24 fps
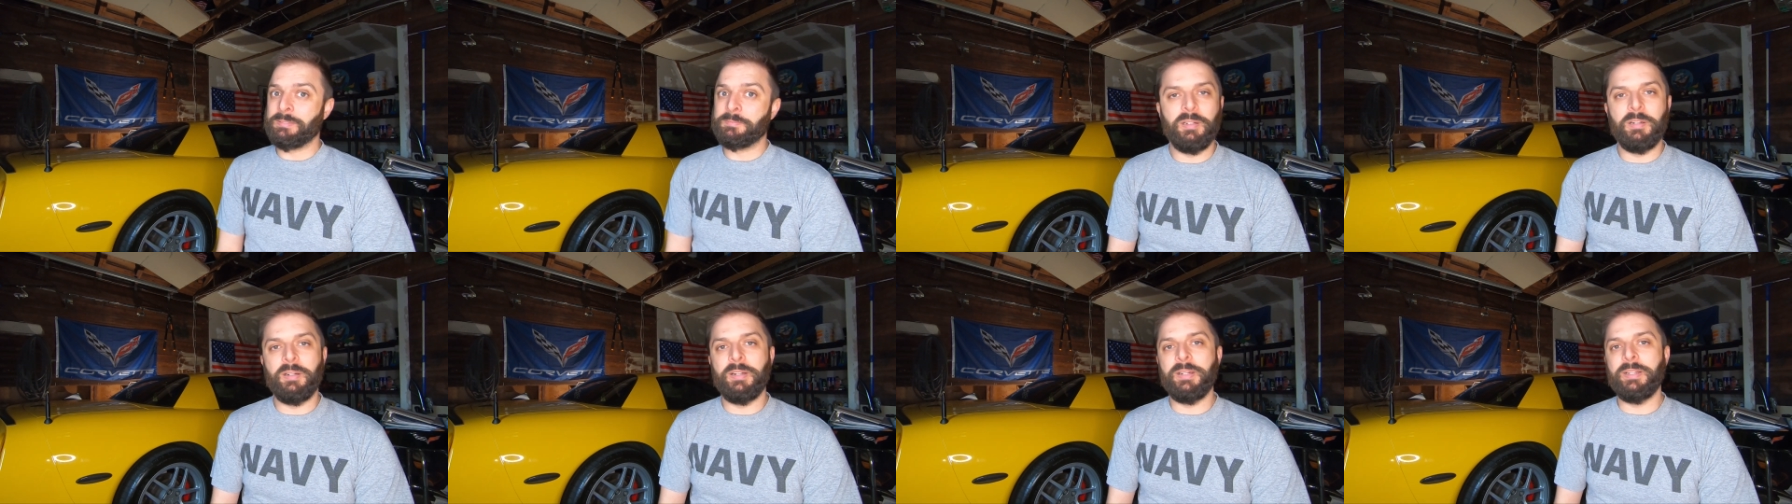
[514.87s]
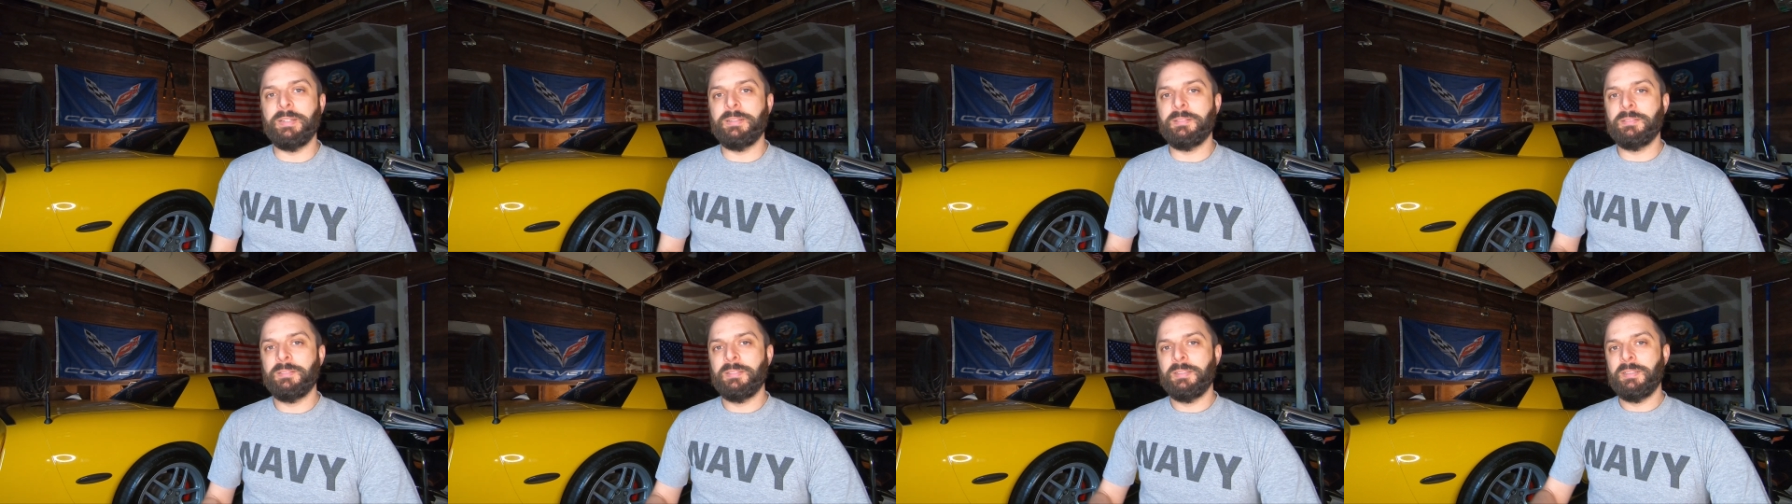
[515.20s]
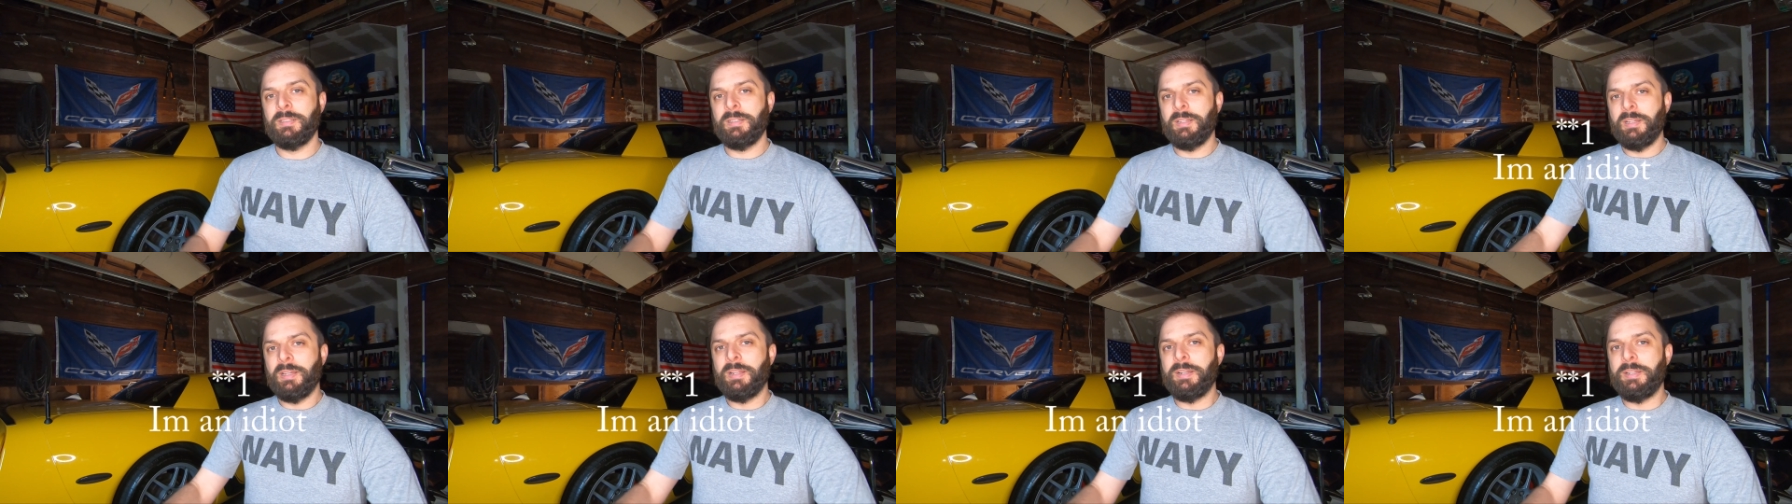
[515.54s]
All right,
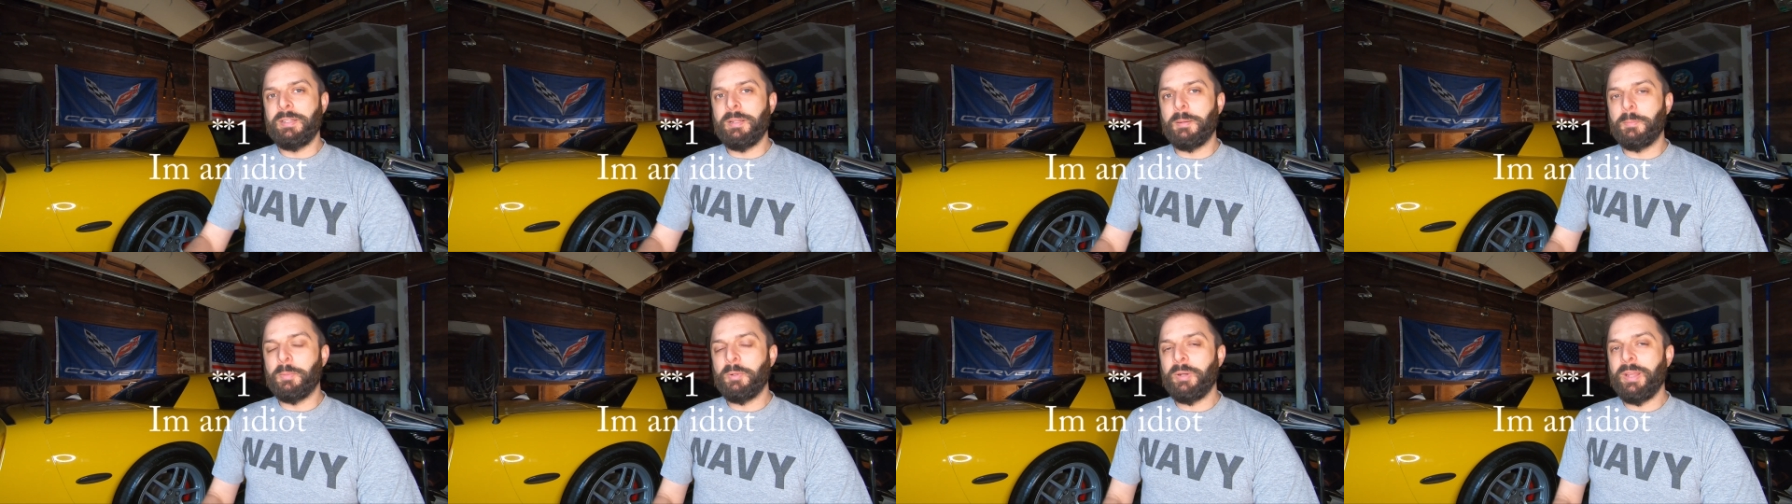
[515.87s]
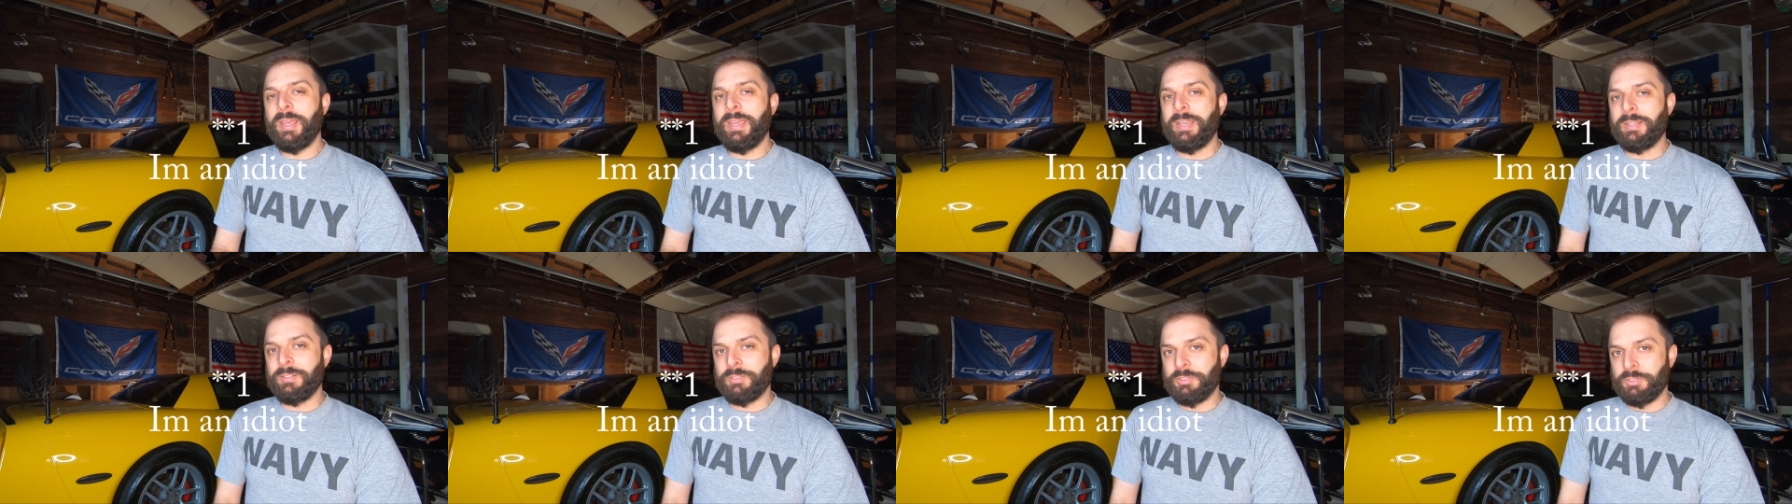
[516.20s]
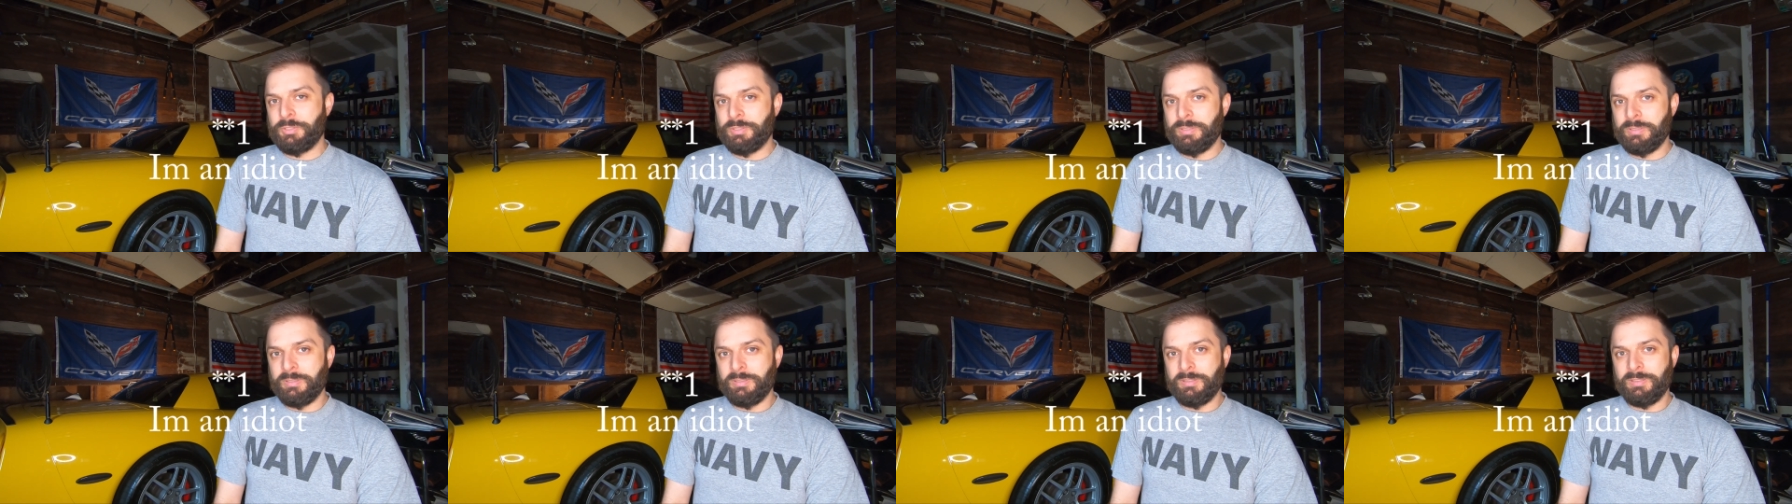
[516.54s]
number
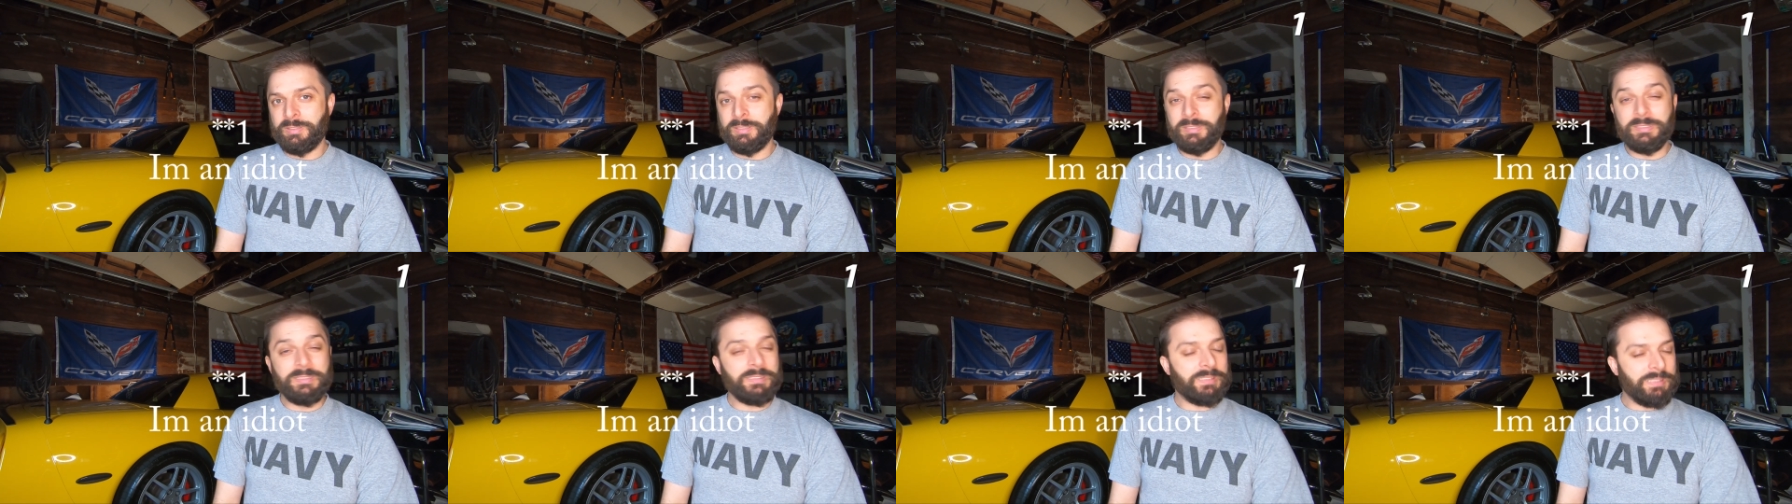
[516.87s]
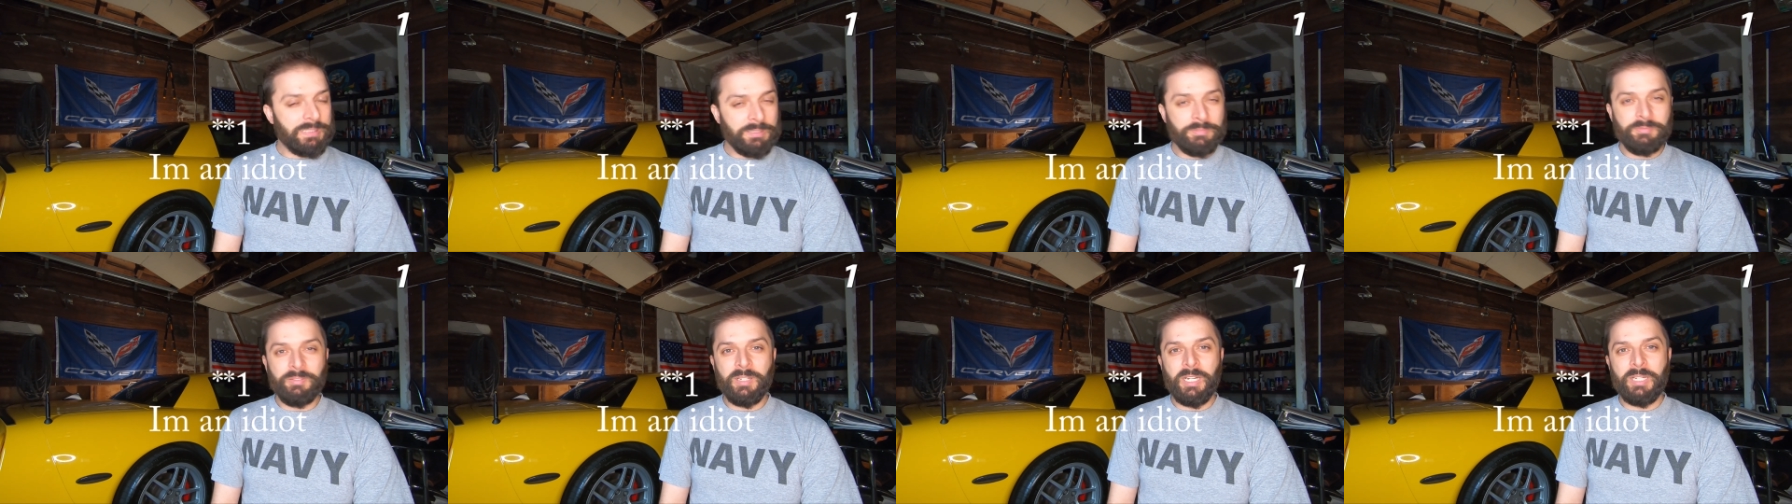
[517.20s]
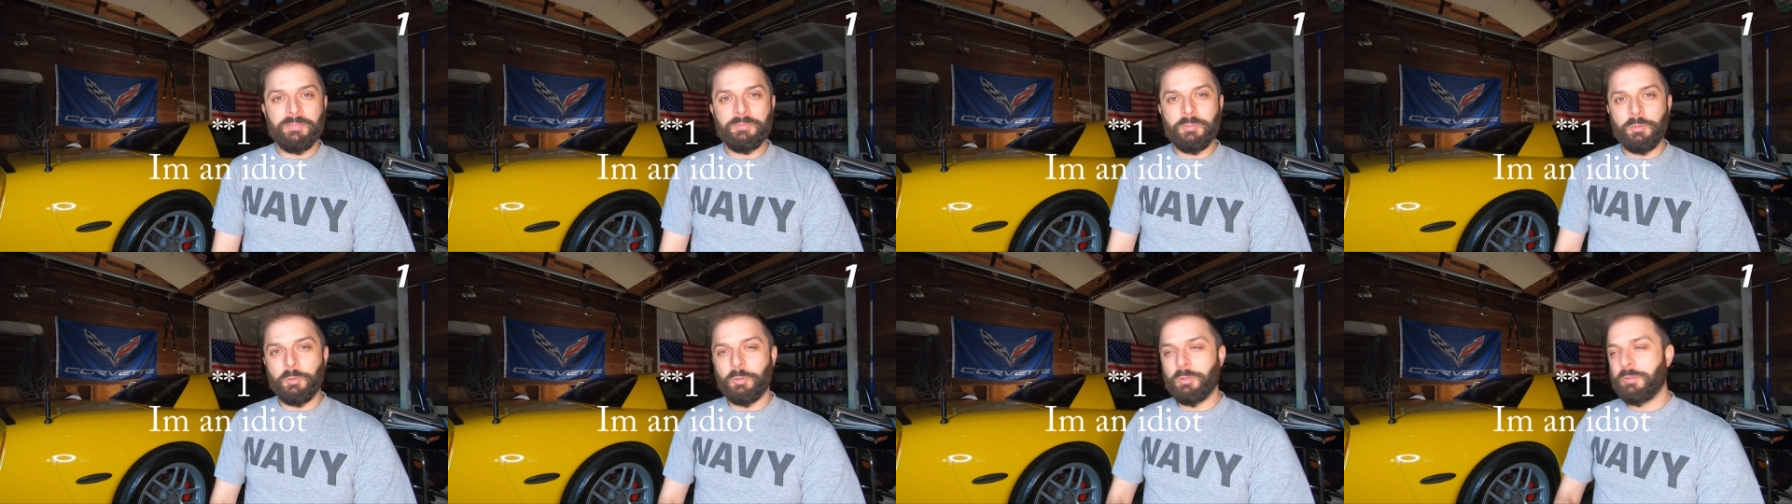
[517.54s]
eight,
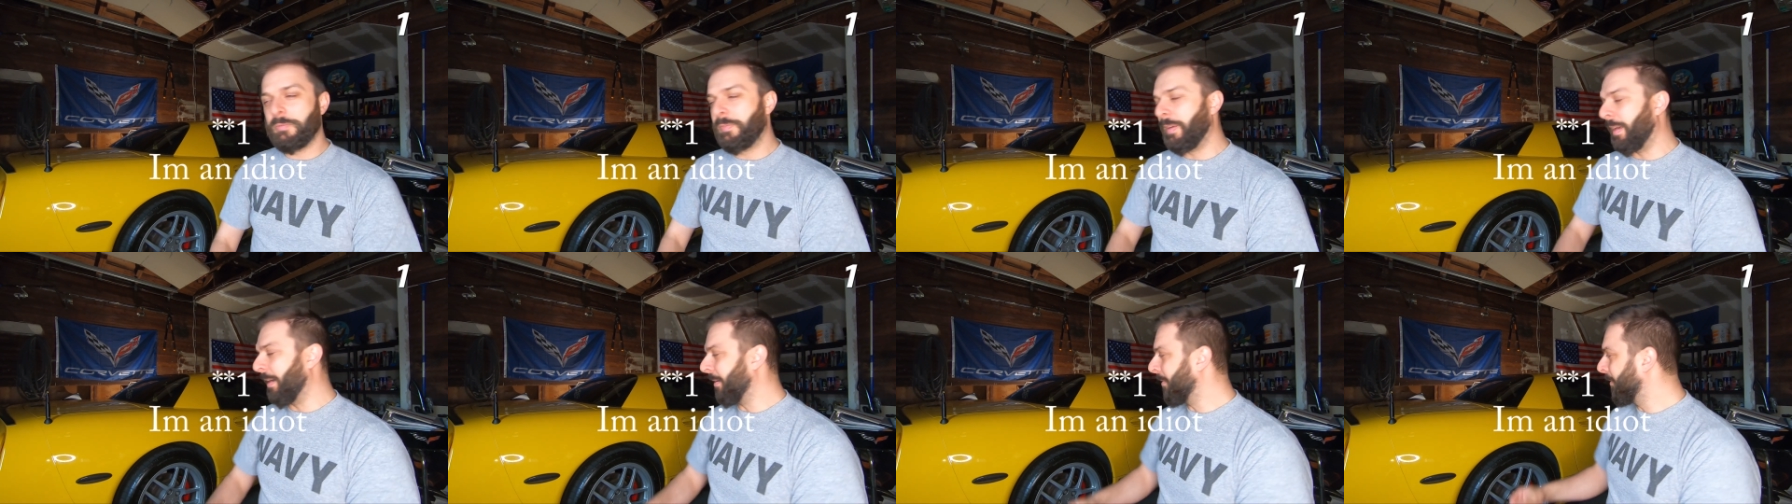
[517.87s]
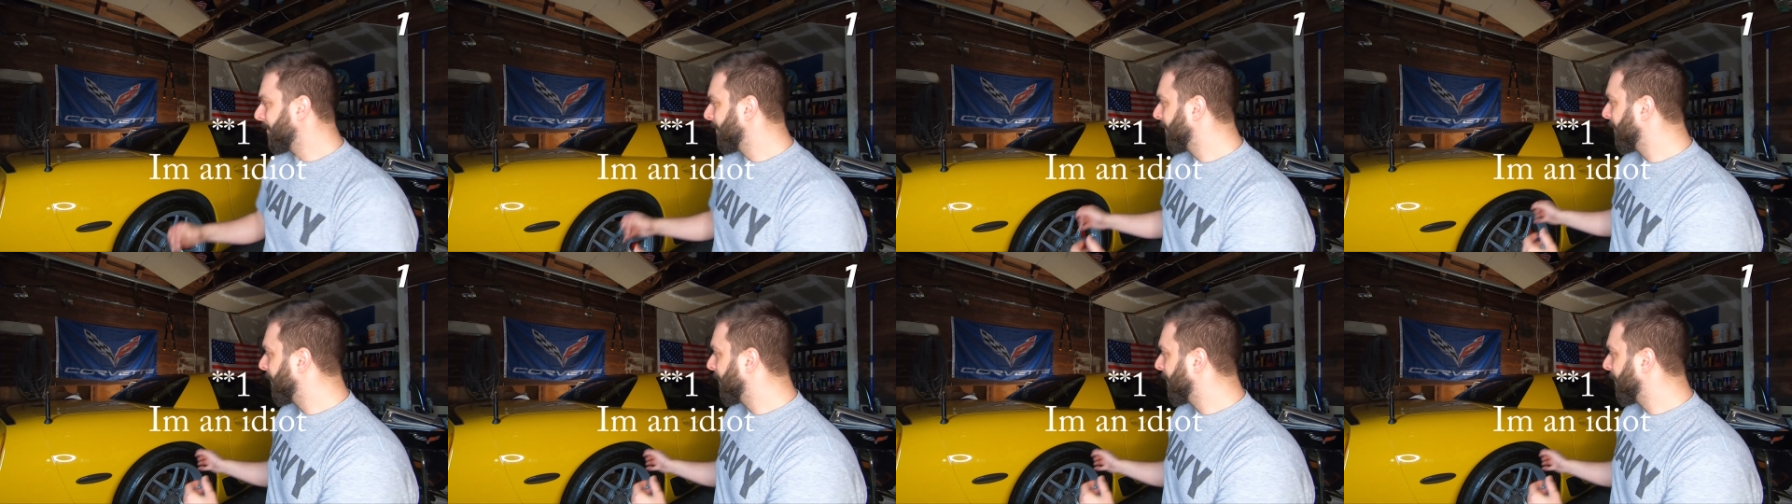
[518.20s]
C5 Corvette,